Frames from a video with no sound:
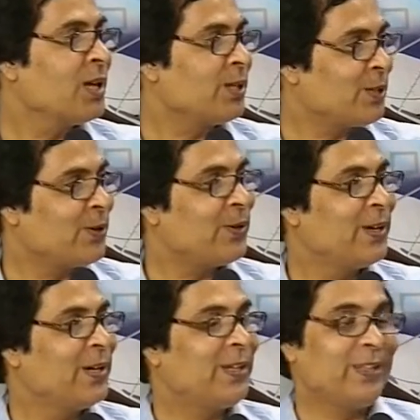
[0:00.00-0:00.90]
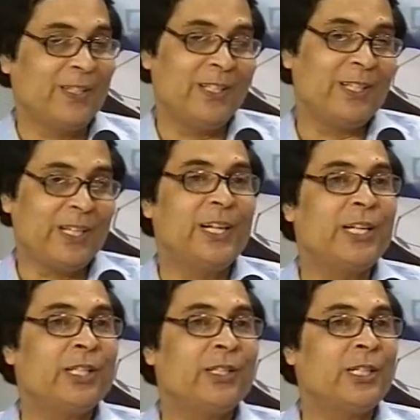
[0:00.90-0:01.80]
So in
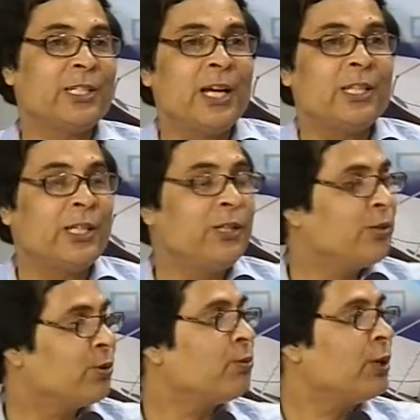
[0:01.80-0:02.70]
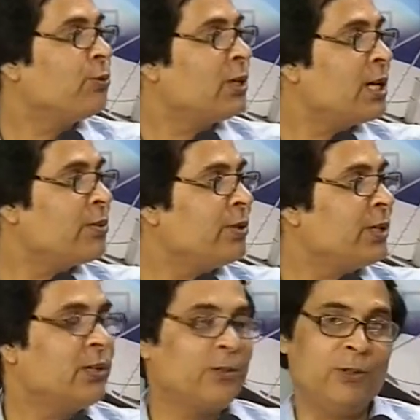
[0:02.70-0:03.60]
English there is nothing, so what to
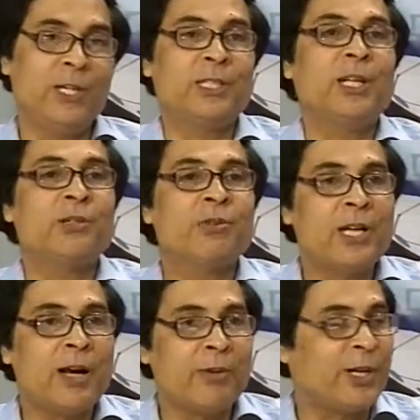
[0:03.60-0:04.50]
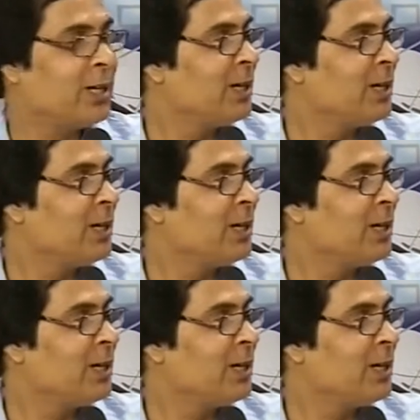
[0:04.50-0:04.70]
transfer? So let's transfer grammar.